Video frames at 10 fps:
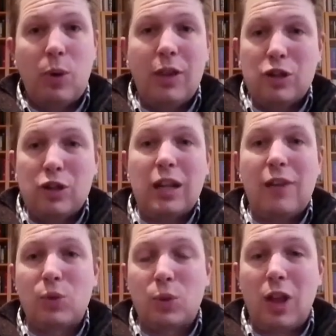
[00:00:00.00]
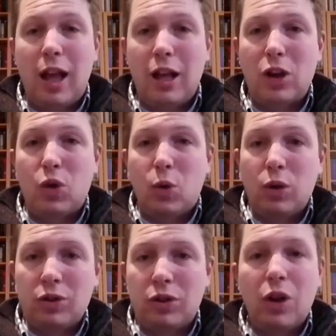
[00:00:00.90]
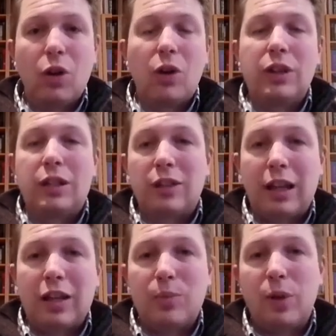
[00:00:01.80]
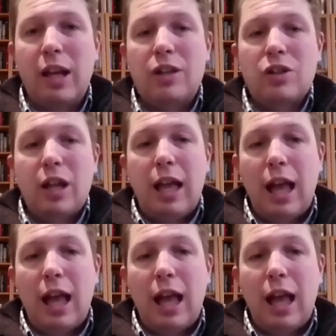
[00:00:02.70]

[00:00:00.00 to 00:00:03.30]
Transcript: Why they shouldn't have to rely on courts or on the executive branch.